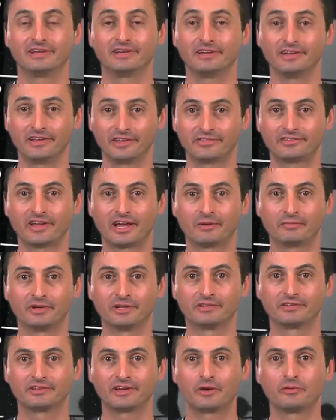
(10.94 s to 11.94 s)
In this
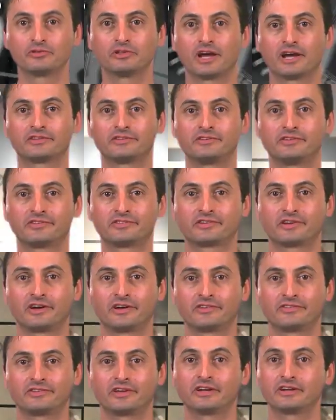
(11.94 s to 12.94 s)
segment, I would like to
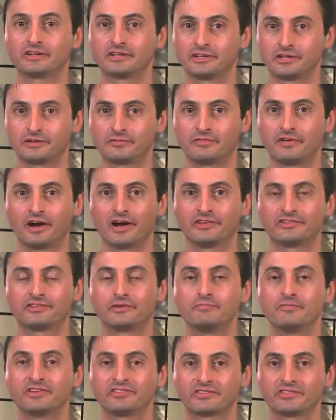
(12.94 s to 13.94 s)
discuss and clarify
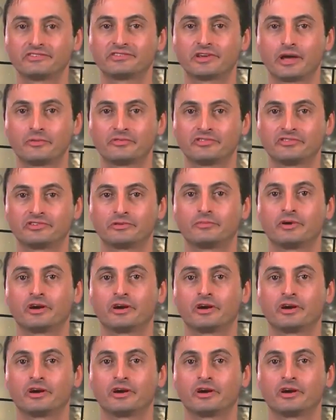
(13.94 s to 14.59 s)
some misconceptions